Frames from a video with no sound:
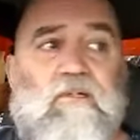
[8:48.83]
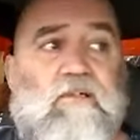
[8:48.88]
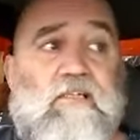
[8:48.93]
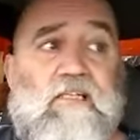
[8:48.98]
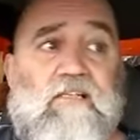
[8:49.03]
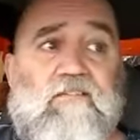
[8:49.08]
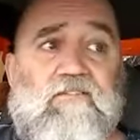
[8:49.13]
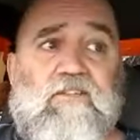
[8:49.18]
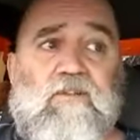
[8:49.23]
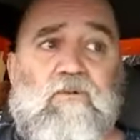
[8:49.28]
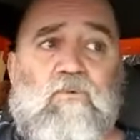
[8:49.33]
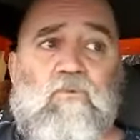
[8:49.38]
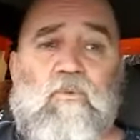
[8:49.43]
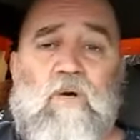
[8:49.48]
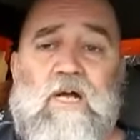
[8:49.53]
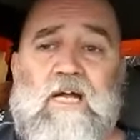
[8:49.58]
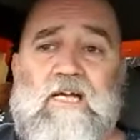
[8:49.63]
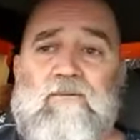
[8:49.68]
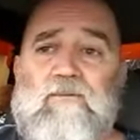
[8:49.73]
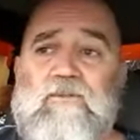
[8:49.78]
and i was thinking
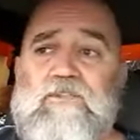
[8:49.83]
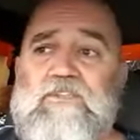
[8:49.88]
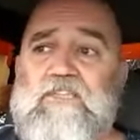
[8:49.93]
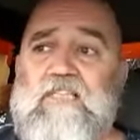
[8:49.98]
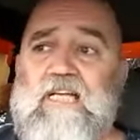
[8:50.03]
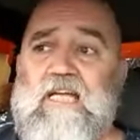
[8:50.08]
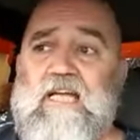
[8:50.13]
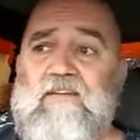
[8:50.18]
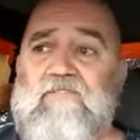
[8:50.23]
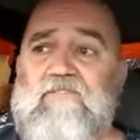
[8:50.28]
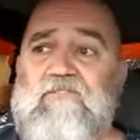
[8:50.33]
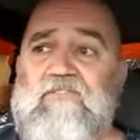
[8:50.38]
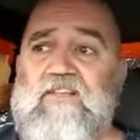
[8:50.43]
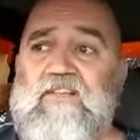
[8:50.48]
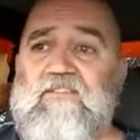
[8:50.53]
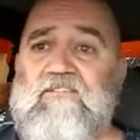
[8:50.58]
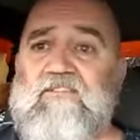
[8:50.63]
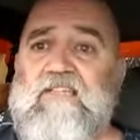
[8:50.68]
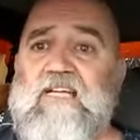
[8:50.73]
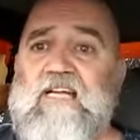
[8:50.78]
why would she have
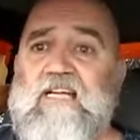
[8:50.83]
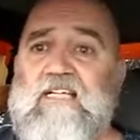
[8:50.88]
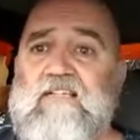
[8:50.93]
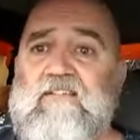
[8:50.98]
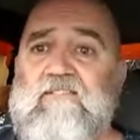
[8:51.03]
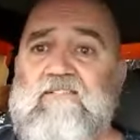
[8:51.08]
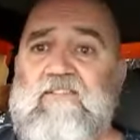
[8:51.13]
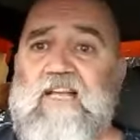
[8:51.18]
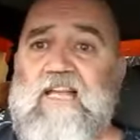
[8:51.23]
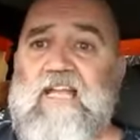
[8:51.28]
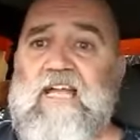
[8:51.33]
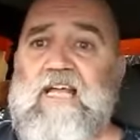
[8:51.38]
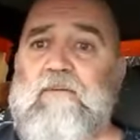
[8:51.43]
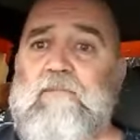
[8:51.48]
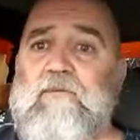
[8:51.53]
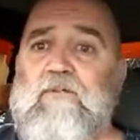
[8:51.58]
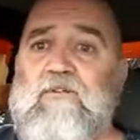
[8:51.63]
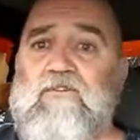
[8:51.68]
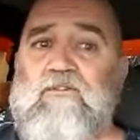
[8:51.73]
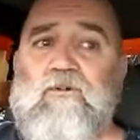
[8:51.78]
this kind of
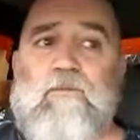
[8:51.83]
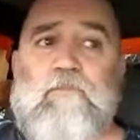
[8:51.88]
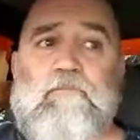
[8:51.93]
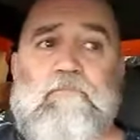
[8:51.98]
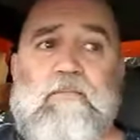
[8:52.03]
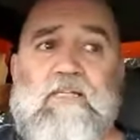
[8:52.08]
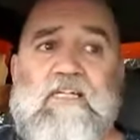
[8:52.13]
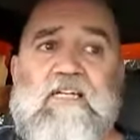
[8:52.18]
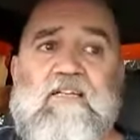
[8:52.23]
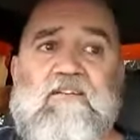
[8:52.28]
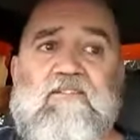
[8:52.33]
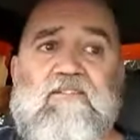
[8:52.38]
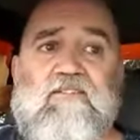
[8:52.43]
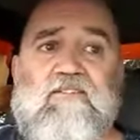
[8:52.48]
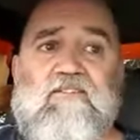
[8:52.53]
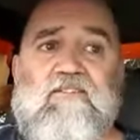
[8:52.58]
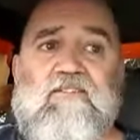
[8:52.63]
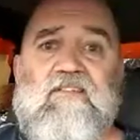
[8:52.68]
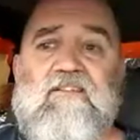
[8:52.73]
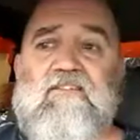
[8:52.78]
animals for pets
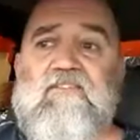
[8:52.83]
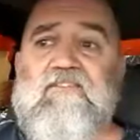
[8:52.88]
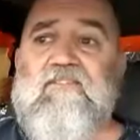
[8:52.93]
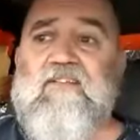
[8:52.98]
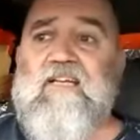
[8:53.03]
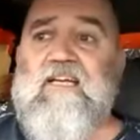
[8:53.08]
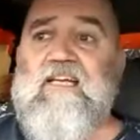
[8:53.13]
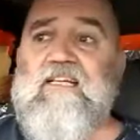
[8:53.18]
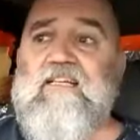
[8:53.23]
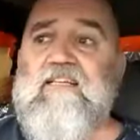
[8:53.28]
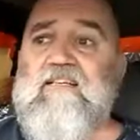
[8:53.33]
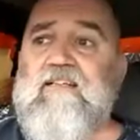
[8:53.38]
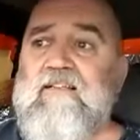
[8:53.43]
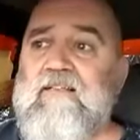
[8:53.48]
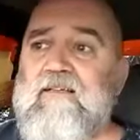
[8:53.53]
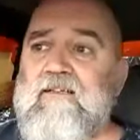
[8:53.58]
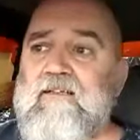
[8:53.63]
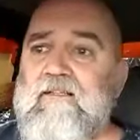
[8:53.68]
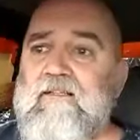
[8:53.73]
this is insane